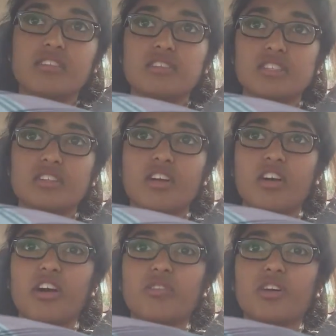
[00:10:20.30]
still
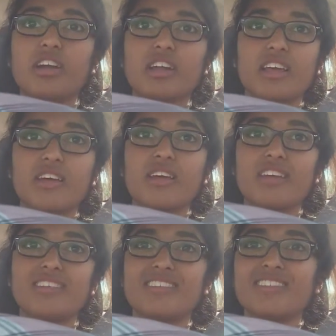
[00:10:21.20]
not gone away.
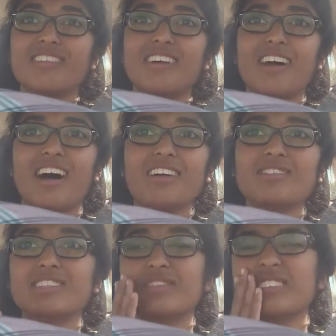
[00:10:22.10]
I
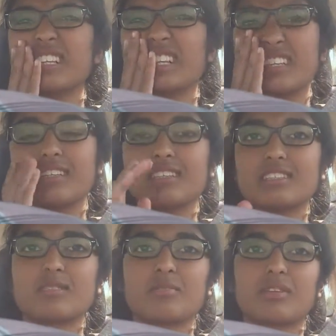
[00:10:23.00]
really feel like
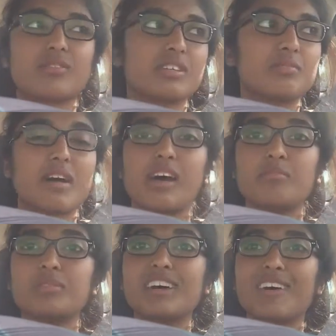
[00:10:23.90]
it's something really
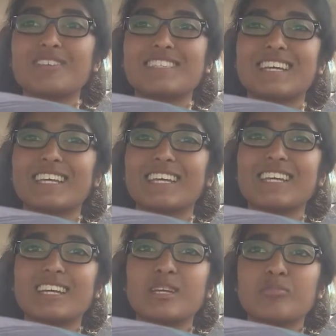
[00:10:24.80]
bad. But I was telling
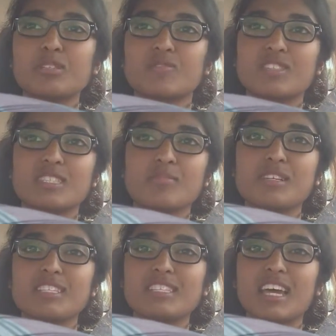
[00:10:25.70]
Miss
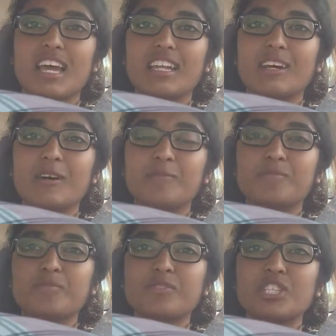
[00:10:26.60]
Fitzsimmons, and
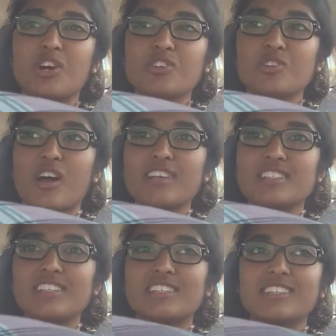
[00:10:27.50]
she also has
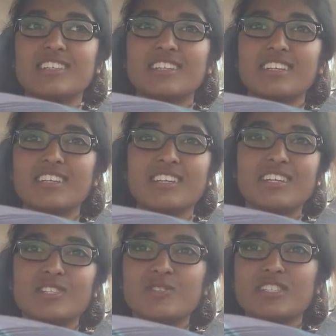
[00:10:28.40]
it.
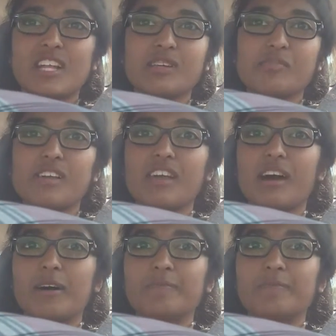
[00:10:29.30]
She was telling me